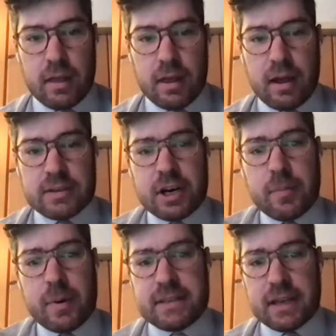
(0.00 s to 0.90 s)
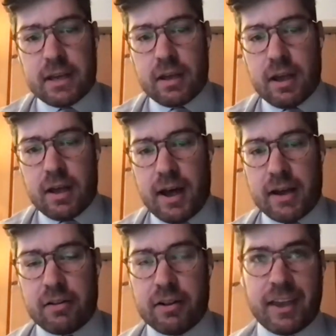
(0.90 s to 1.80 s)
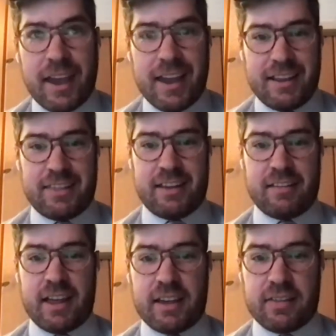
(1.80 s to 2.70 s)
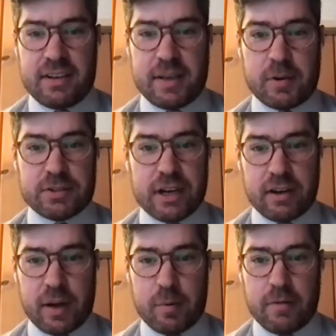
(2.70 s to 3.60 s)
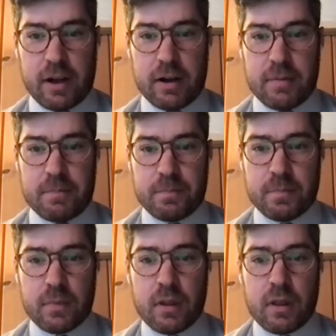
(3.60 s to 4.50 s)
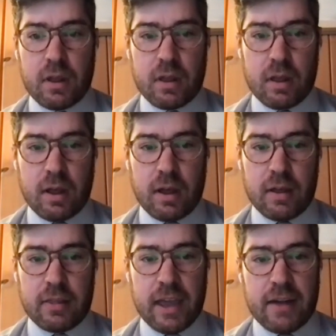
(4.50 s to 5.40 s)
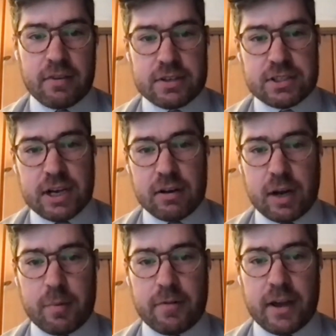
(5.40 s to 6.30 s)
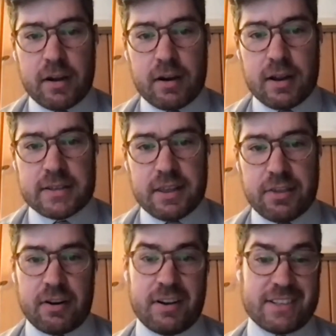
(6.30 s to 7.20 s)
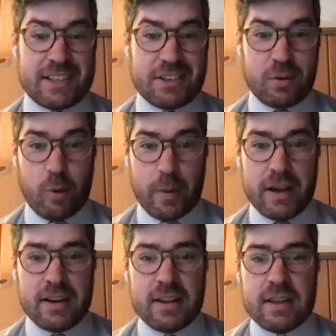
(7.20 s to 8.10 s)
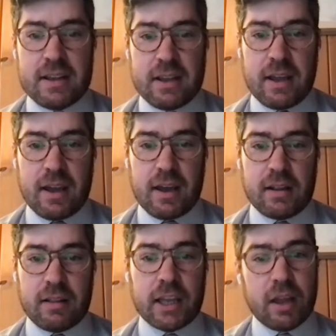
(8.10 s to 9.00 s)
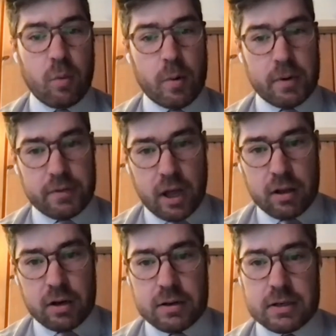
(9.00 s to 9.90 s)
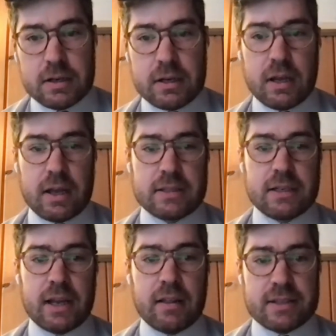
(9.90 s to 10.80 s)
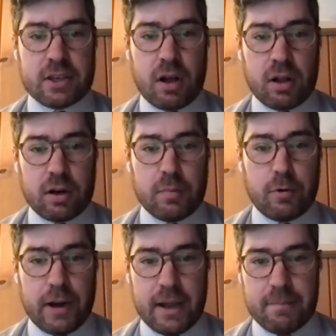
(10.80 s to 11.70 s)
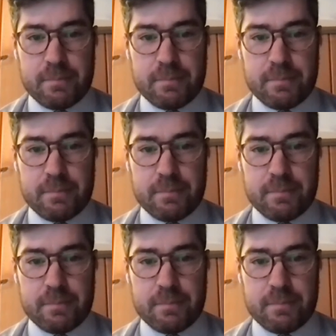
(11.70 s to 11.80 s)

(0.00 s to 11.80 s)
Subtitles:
I'll start by saying I don't look anything like the typical child care provider. The average child care provider is a 30 to 60-year-old woman, likely a woman of color. Today, let's call her Maria.